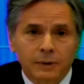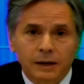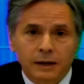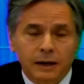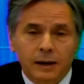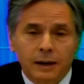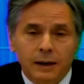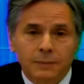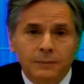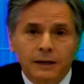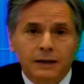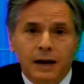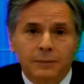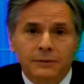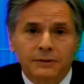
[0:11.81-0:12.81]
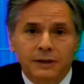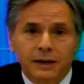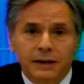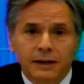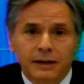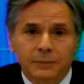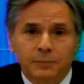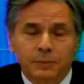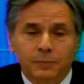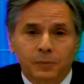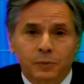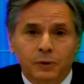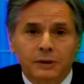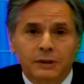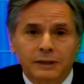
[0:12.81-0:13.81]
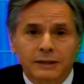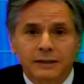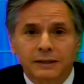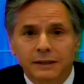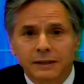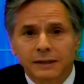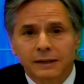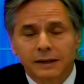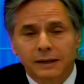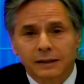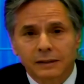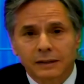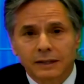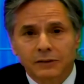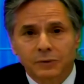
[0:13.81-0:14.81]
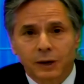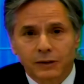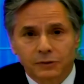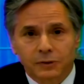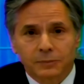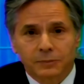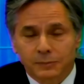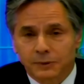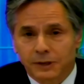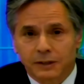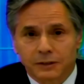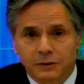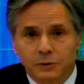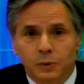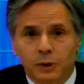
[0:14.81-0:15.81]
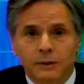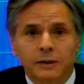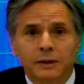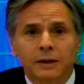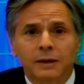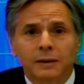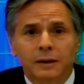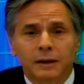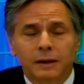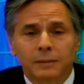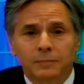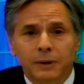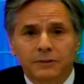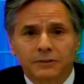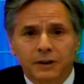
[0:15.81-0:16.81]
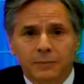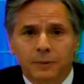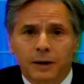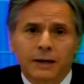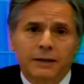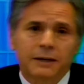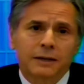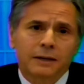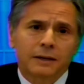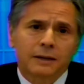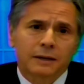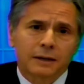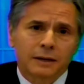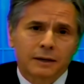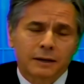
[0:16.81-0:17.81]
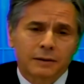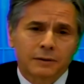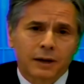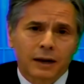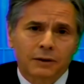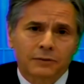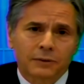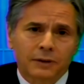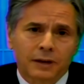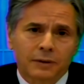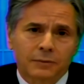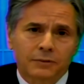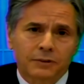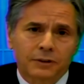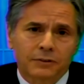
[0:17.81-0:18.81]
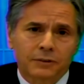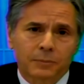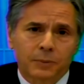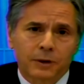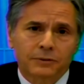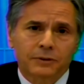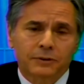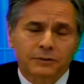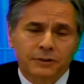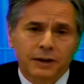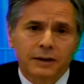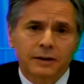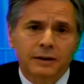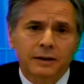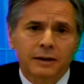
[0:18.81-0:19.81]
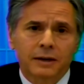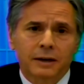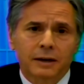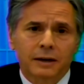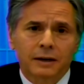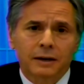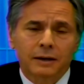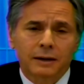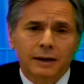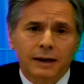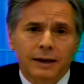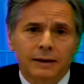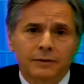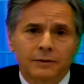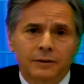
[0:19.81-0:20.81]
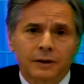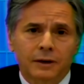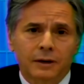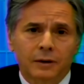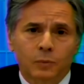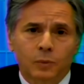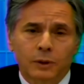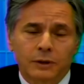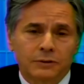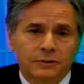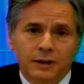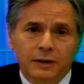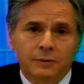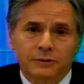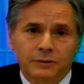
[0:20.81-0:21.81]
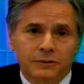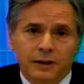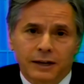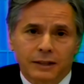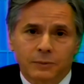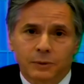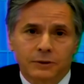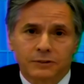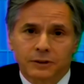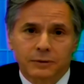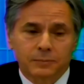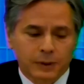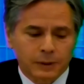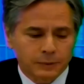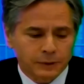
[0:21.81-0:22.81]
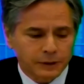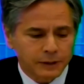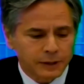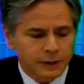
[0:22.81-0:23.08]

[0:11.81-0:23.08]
not commenting on any purportedly leaked transcripts. I'm telling you what, based on my knowledge of the conversation the president said, what he said is exactly what he said in public.